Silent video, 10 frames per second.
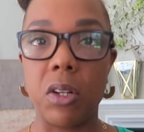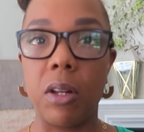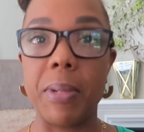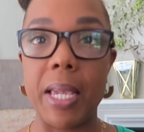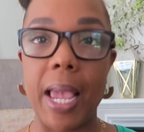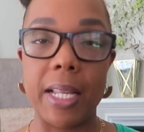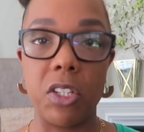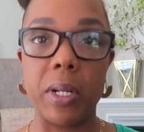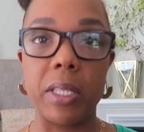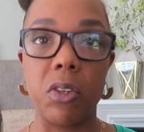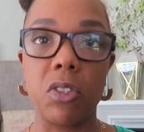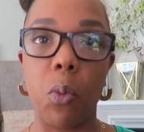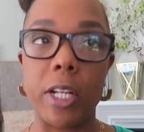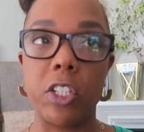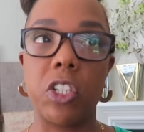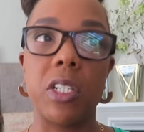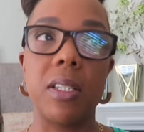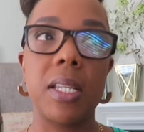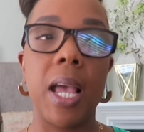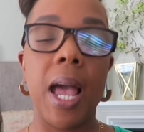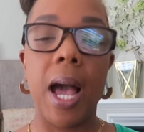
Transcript: on me answering those questions.